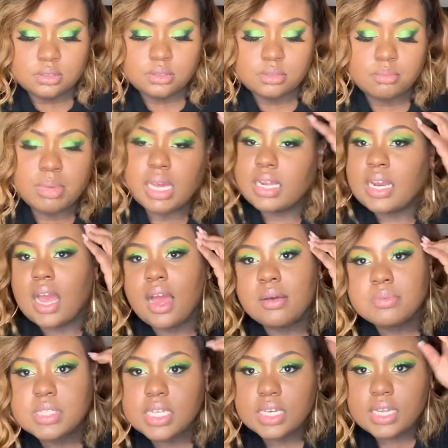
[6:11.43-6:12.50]
But no, I'm
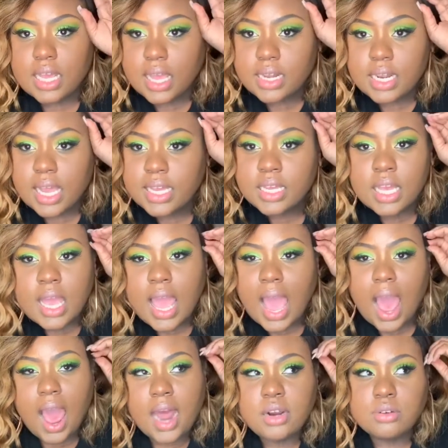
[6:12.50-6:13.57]
sick of that. Like,
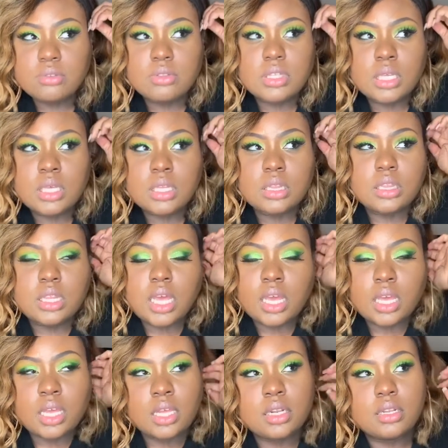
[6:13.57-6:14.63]
I don't think
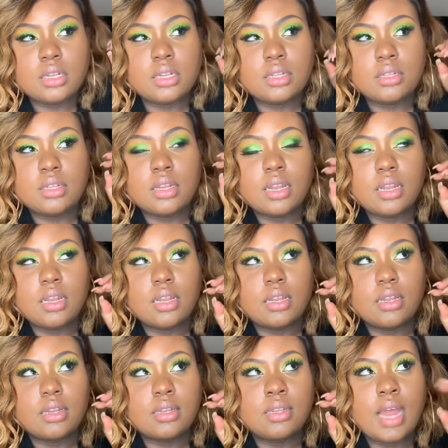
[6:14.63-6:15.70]
that
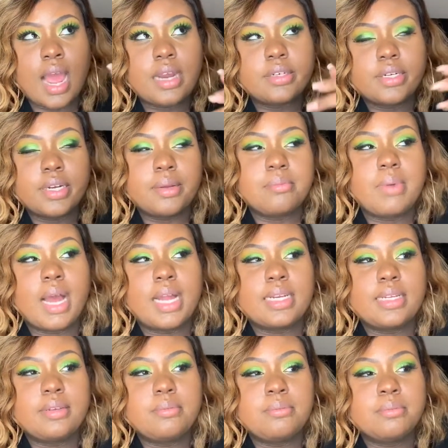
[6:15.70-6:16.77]
Dr.
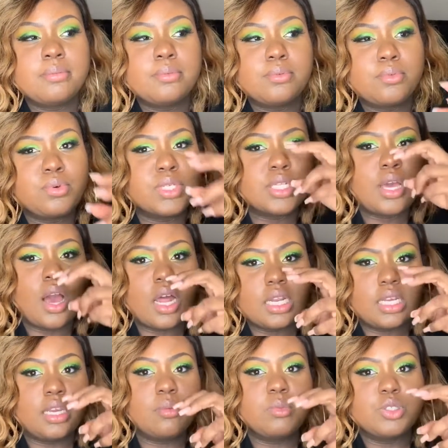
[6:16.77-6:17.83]
Imani was
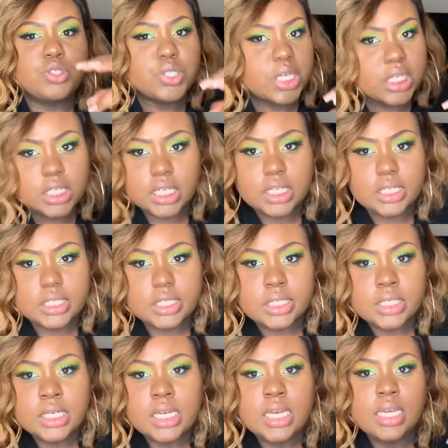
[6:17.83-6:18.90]
calling him a drug dealer.
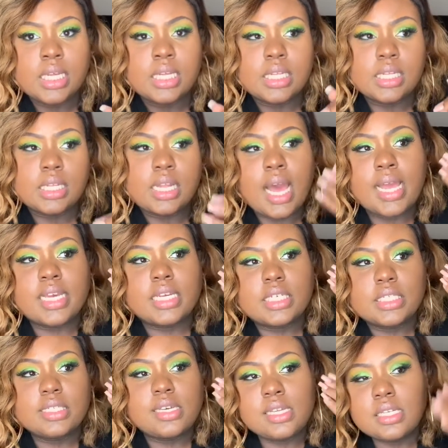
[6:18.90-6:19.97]
Like
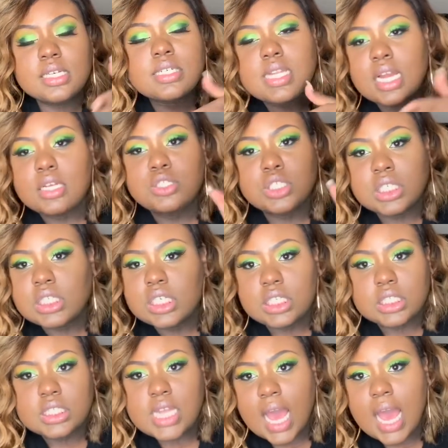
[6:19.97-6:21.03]
it looks like a drug
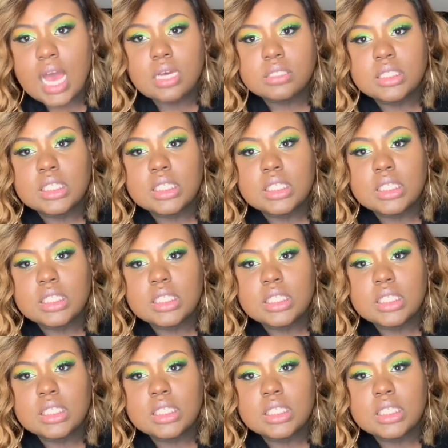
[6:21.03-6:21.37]
dealer's house.